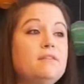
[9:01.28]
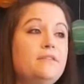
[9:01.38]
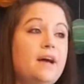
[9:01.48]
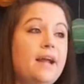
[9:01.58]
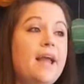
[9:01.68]

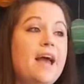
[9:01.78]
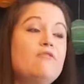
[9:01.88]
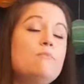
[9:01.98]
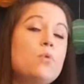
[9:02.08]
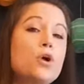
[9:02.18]
of light
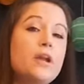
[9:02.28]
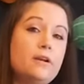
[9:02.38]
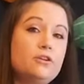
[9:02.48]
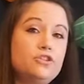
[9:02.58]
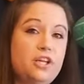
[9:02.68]
have more
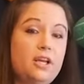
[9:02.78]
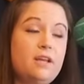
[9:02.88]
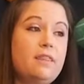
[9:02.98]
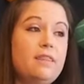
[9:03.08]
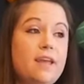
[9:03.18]

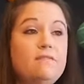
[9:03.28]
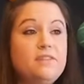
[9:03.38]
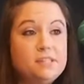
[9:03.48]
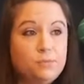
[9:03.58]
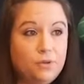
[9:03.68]
energy than
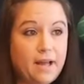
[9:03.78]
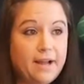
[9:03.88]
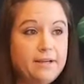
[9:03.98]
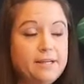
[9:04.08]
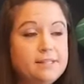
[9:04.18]
visible
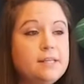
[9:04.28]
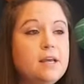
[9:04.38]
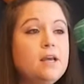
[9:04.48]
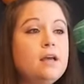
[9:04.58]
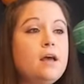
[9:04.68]
light does.
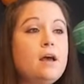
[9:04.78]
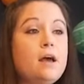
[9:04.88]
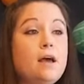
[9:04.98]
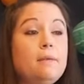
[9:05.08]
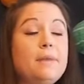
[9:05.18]

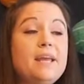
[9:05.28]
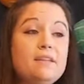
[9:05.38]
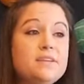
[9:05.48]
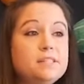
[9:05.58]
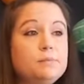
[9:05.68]

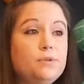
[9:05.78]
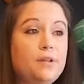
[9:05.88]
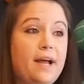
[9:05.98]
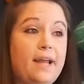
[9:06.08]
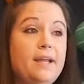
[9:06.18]
Invisible
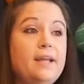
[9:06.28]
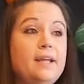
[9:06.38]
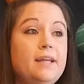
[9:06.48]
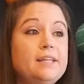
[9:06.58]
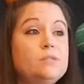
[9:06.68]
light
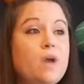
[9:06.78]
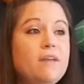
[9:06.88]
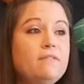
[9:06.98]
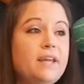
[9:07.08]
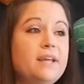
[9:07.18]
is
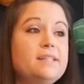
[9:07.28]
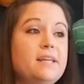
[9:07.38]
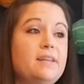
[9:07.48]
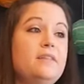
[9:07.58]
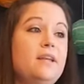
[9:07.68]
wavelengths
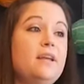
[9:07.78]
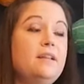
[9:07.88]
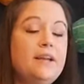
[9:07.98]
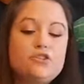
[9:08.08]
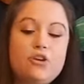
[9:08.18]
in the
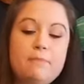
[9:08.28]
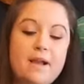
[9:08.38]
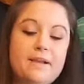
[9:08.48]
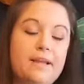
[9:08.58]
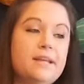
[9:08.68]

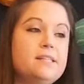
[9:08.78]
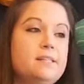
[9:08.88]
electromagnetic